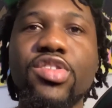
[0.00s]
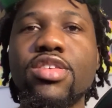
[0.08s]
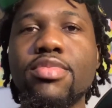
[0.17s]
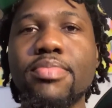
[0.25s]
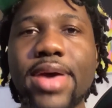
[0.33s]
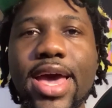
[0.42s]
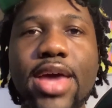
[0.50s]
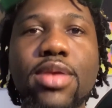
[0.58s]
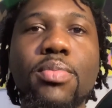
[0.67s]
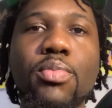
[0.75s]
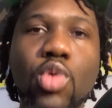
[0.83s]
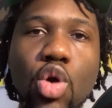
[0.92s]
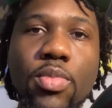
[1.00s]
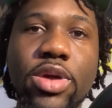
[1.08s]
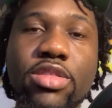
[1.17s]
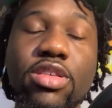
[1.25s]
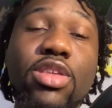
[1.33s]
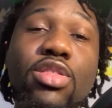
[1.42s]
just bad
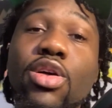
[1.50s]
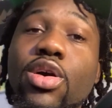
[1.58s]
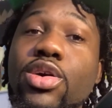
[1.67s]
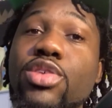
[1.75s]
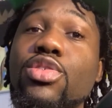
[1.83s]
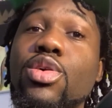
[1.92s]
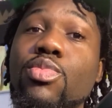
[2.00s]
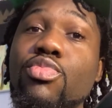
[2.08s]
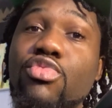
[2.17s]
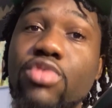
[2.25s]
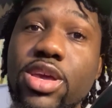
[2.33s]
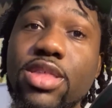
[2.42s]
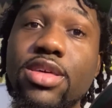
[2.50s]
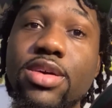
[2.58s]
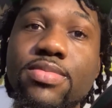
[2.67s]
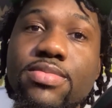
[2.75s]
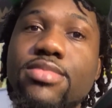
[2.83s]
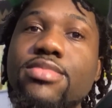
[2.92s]
moments. As long as you're breathing,